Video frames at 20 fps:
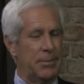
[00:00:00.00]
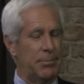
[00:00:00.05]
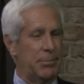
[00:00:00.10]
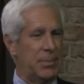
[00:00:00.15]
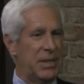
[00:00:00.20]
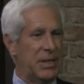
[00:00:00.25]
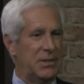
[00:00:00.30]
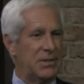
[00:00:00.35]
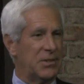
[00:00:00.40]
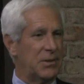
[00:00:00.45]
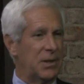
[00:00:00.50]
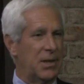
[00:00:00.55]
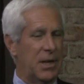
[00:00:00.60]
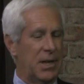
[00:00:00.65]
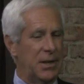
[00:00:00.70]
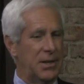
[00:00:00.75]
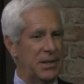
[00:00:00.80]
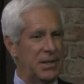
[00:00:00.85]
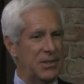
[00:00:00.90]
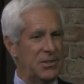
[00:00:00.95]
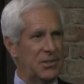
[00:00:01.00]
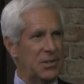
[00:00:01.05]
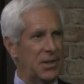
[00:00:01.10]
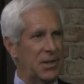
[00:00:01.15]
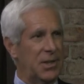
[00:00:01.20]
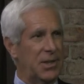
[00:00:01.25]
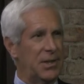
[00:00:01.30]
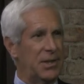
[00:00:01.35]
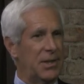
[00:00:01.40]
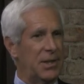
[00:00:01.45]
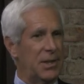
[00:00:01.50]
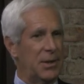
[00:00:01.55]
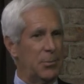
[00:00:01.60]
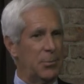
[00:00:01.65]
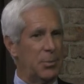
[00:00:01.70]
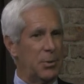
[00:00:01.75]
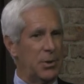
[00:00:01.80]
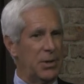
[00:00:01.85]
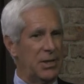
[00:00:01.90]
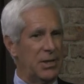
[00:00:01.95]
Nissan
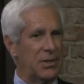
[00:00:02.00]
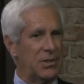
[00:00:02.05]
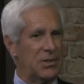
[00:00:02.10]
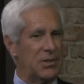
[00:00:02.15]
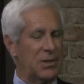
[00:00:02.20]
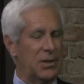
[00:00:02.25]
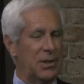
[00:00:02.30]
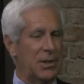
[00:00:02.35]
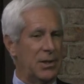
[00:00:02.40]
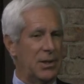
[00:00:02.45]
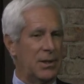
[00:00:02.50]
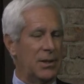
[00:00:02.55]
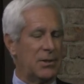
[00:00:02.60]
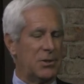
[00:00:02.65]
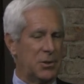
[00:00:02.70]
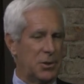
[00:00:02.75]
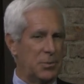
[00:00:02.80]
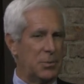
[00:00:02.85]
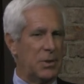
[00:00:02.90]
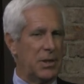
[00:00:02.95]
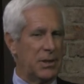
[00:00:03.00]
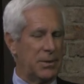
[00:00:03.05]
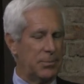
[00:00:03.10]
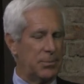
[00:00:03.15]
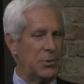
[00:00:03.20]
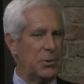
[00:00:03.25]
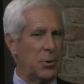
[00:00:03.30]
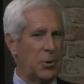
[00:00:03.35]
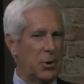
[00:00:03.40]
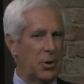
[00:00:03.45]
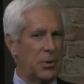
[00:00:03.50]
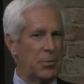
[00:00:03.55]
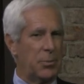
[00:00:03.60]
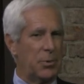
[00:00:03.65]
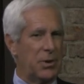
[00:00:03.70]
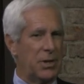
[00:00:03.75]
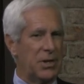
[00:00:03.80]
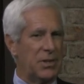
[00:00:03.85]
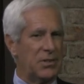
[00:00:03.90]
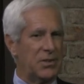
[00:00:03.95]
Prius, excuse me, a Toyota
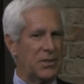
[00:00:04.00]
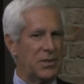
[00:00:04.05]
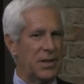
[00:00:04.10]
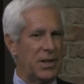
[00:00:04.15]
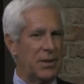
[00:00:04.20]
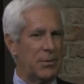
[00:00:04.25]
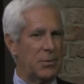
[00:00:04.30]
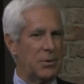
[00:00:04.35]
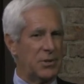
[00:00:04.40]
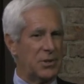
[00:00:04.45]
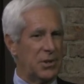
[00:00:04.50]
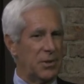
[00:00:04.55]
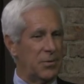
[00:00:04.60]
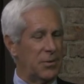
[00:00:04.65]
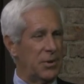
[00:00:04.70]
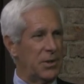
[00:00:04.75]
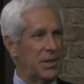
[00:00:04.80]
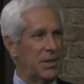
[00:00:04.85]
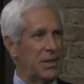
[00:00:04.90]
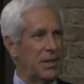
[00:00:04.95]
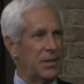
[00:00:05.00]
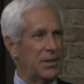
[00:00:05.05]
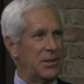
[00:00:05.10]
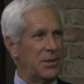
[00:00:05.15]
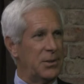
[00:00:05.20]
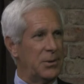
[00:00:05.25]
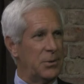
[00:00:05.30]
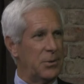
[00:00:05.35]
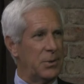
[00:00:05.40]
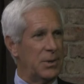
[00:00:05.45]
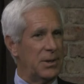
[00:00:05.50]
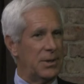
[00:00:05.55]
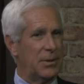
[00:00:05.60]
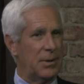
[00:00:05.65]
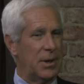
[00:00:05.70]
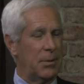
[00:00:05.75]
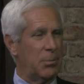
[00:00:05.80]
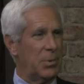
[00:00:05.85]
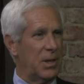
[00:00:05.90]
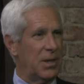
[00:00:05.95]
Prius that was converted into
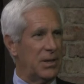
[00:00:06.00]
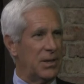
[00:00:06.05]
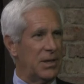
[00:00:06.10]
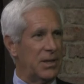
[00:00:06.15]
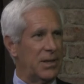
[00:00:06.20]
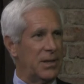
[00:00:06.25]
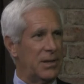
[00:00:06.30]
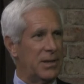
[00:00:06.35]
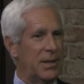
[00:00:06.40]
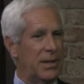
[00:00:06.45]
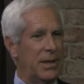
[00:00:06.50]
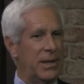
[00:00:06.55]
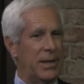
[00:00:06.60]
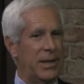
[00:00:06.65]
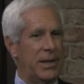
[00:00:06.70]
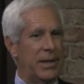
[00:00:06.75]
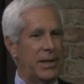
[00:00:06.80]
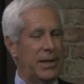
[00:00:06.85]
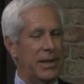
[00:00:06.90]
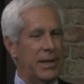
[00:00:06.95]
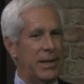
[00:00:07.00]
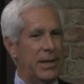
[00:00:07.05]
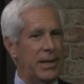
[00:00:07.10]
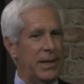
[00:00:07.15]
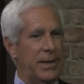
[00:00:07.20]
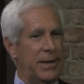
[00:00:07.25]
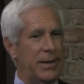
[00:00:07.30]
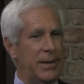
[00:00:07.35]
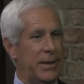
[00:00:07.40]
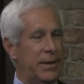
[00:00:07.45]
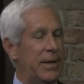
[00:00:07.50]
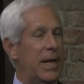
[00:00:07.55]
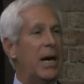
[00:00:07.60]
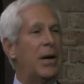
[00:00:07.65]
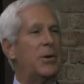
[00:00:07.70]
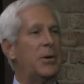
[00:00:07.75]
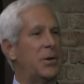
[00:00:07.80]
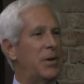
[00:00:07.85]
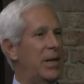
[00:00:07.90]
a plug-in. And now you